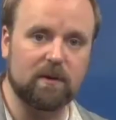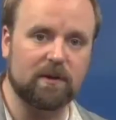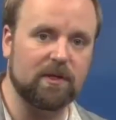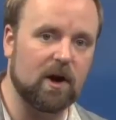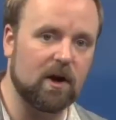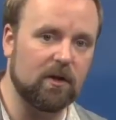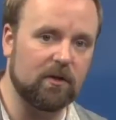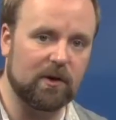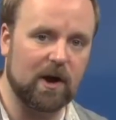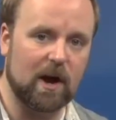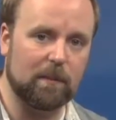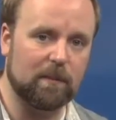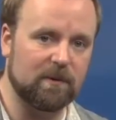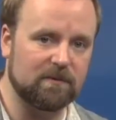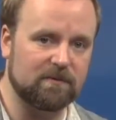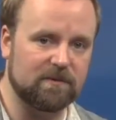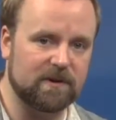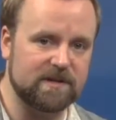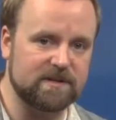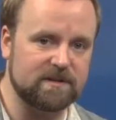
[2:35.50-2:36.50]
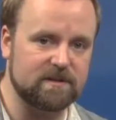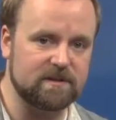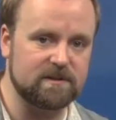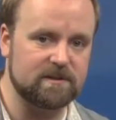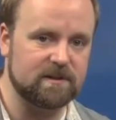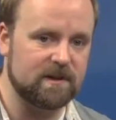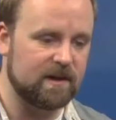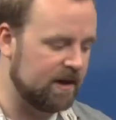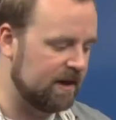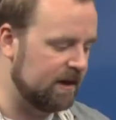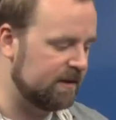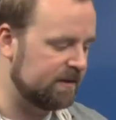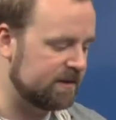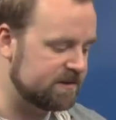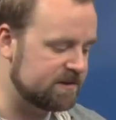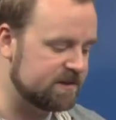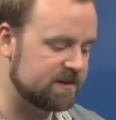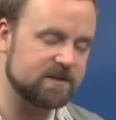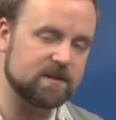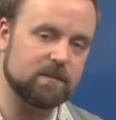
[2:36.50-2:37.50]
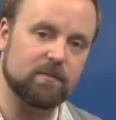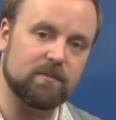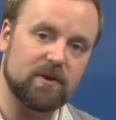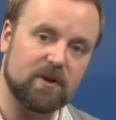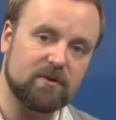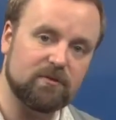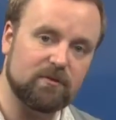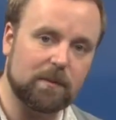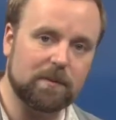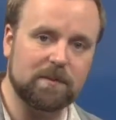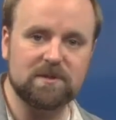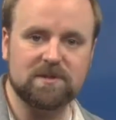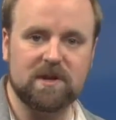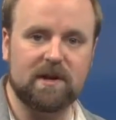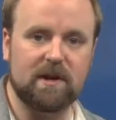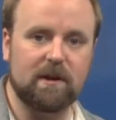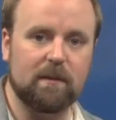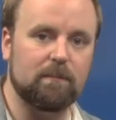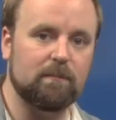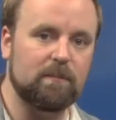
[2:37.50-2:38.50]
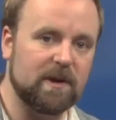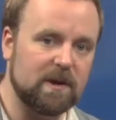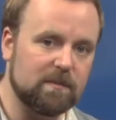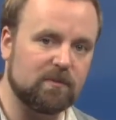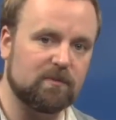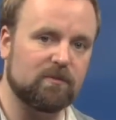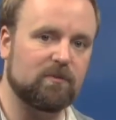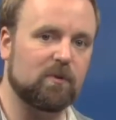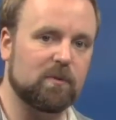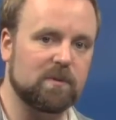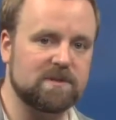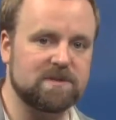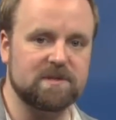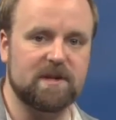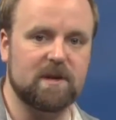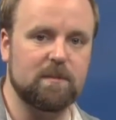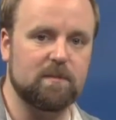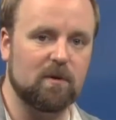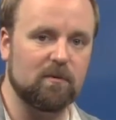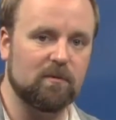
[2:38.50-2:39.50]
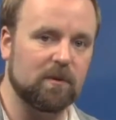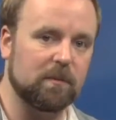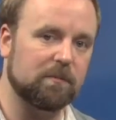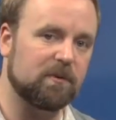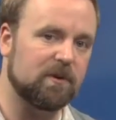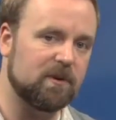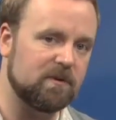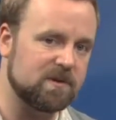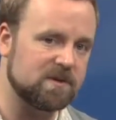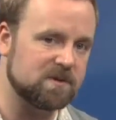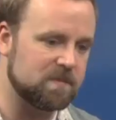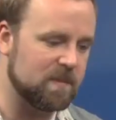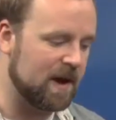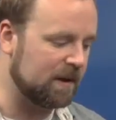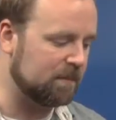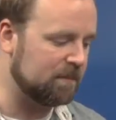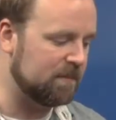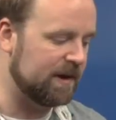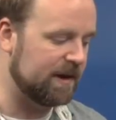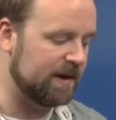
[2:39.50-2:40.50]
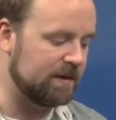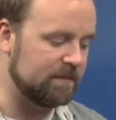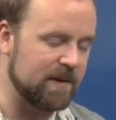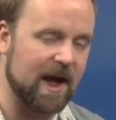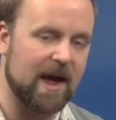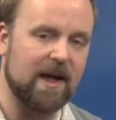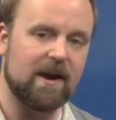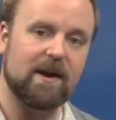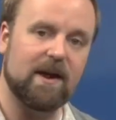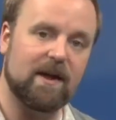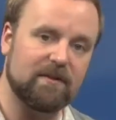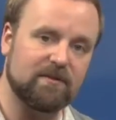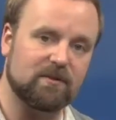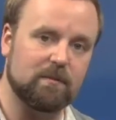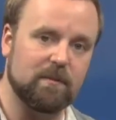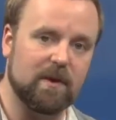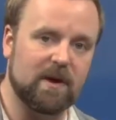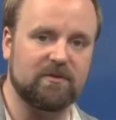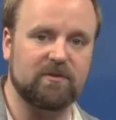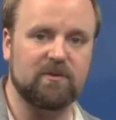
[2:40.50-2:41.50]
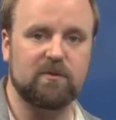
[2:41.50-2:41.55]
other Apple devices, this system does represent a big performance leap over the previous Mac Mini, and it has some nice new